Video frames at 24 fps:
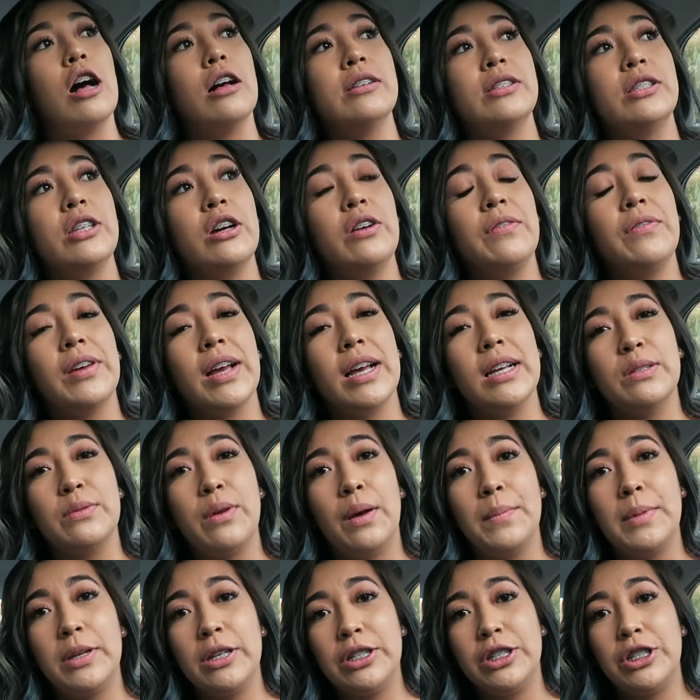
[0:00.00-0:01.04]
Also, if you guys
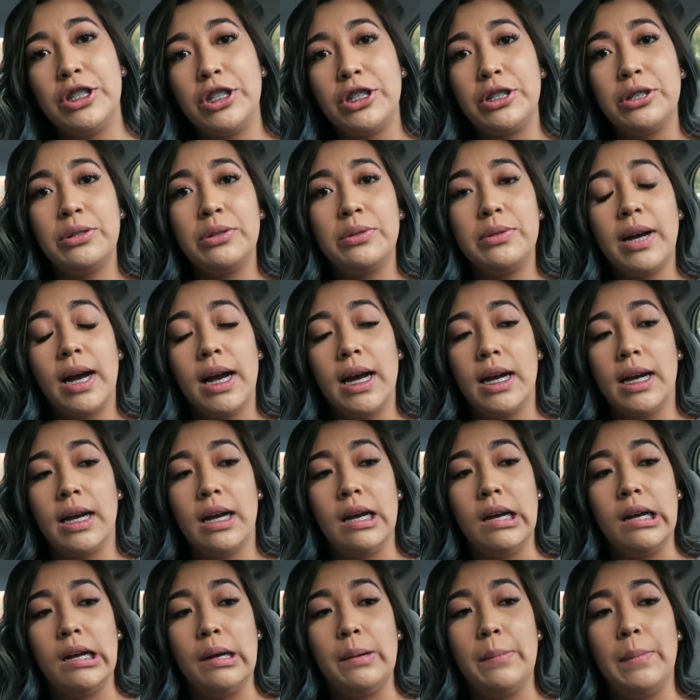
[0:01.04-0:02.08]
want me to do
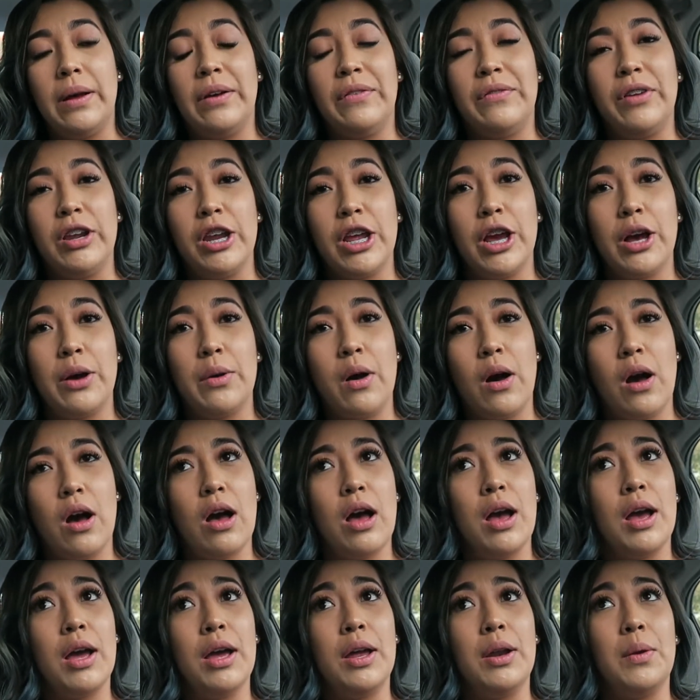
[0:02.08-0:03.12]
um, a video
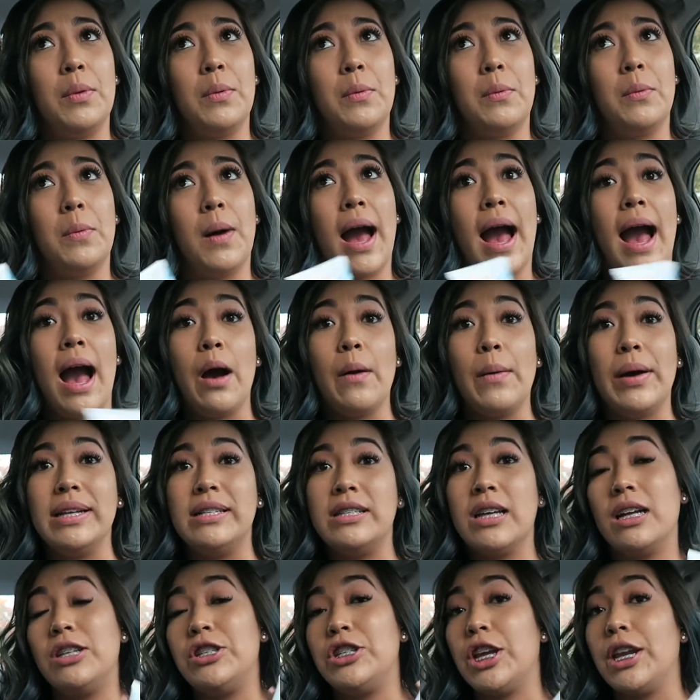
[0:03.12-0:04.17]
on how I
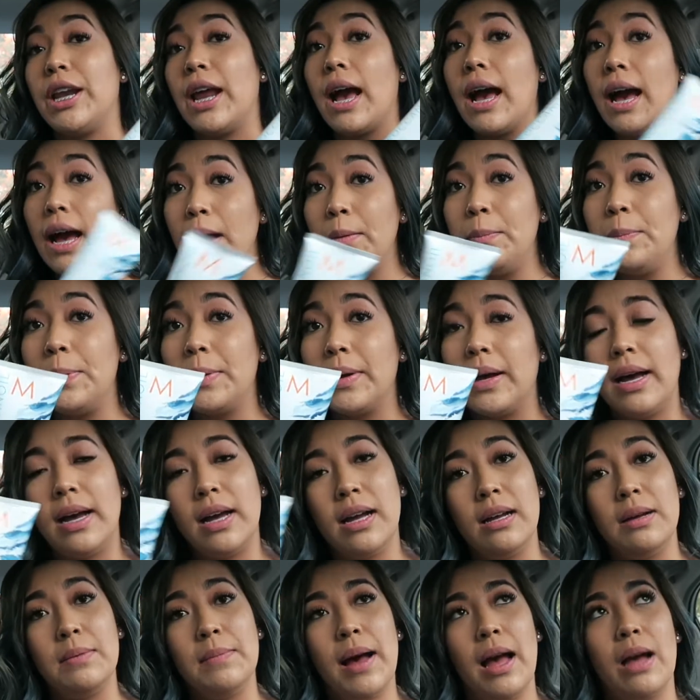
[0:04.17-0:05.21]
touch it up,
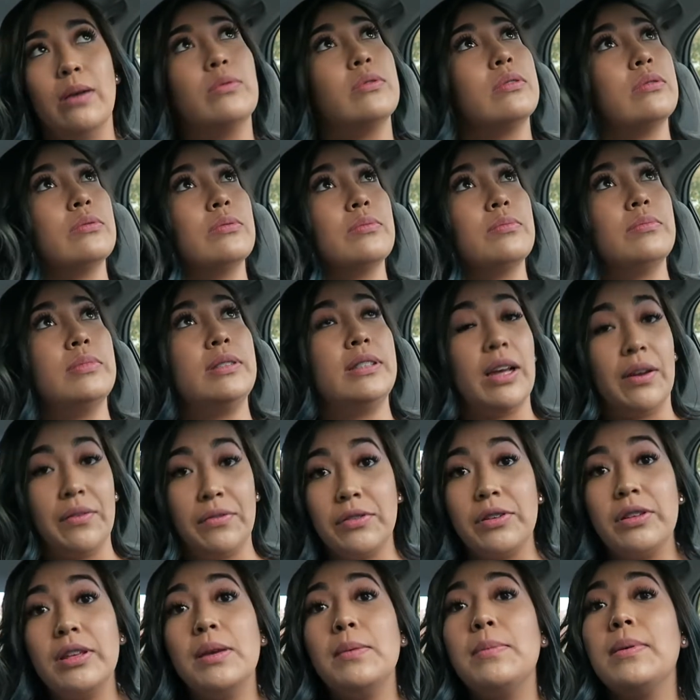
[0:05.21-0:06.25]
um, I will
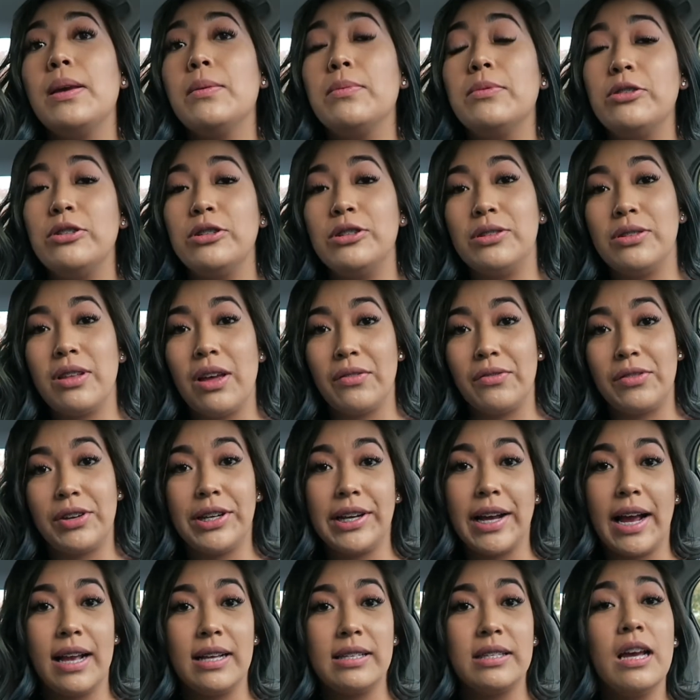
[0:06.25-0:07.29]
definitely be able to do that for
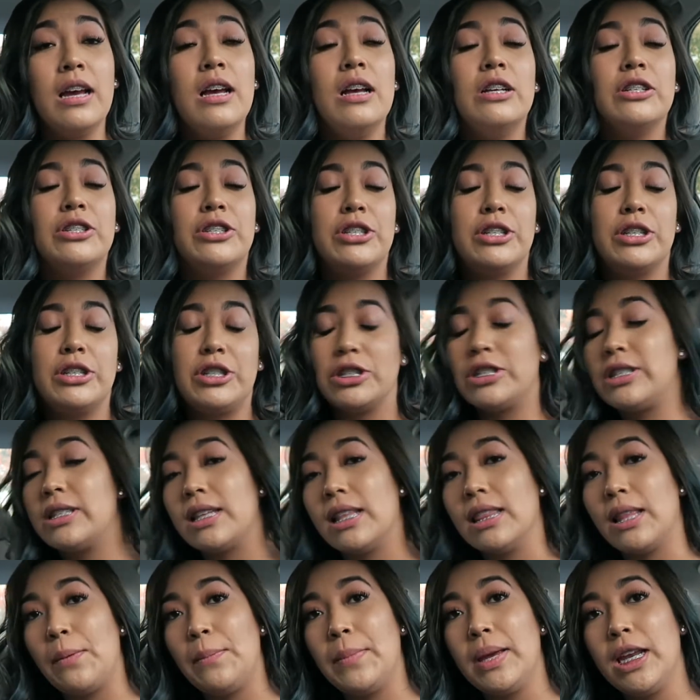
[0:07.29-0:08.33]
you guys. So you just
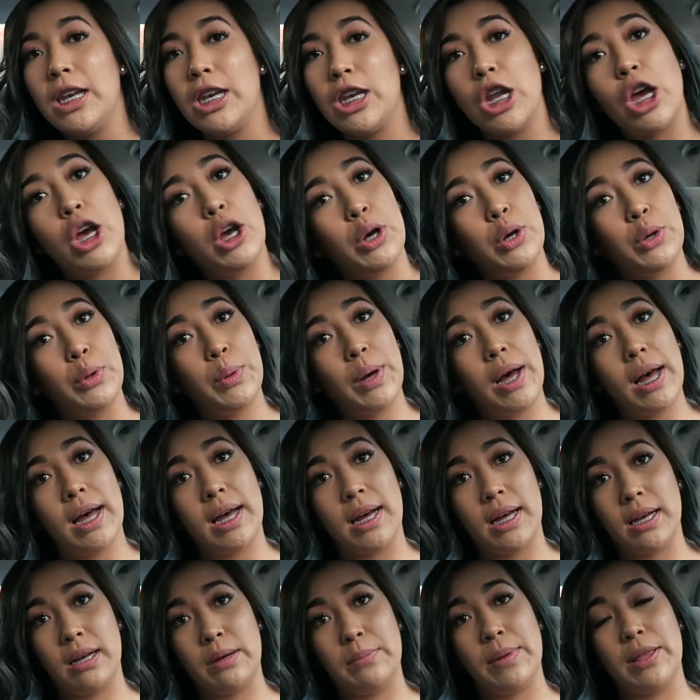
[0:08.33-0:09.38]
let me know
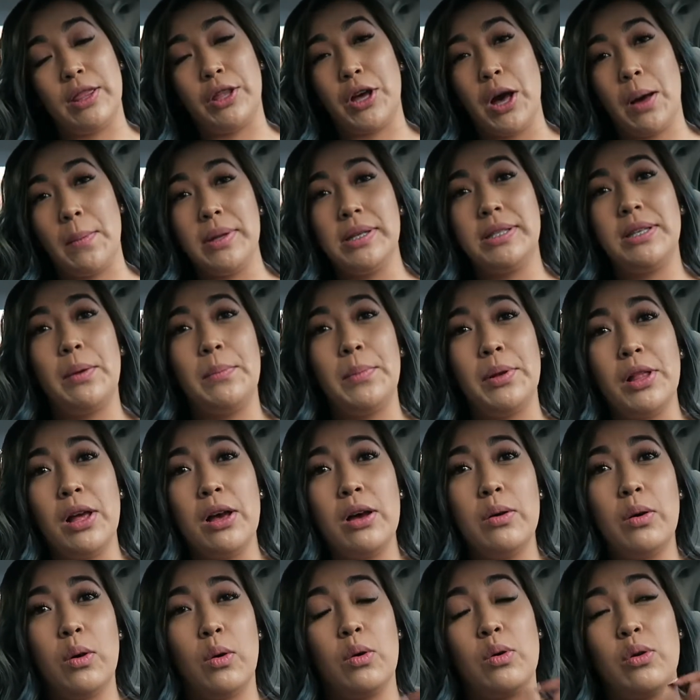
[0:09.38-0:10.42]
um, in the comments down
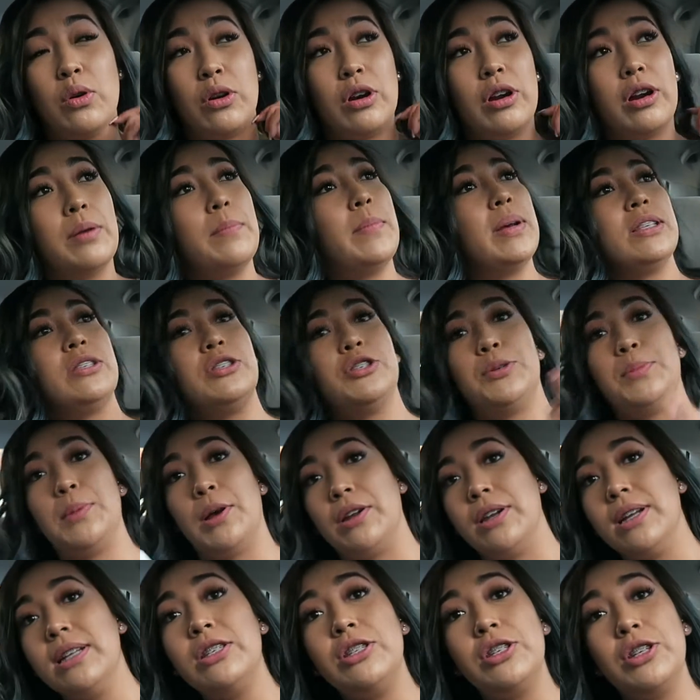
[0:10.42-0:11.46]
below or message me
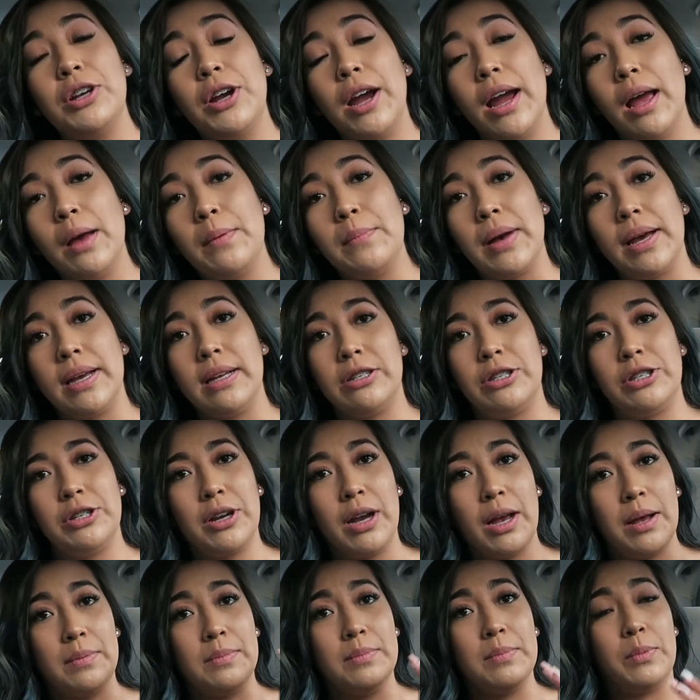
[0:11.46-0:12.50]
on Instagram. My
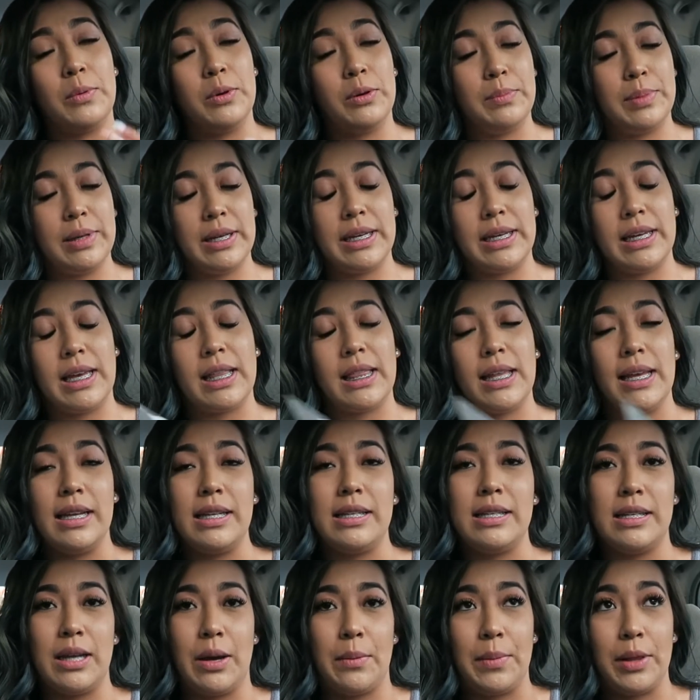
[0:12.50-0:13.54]
Instagram will be
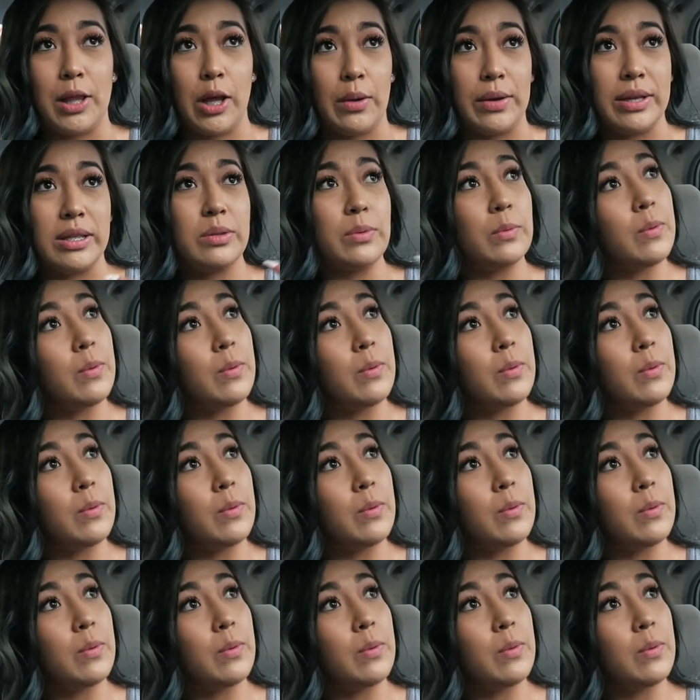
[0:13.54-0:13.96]
linked down below as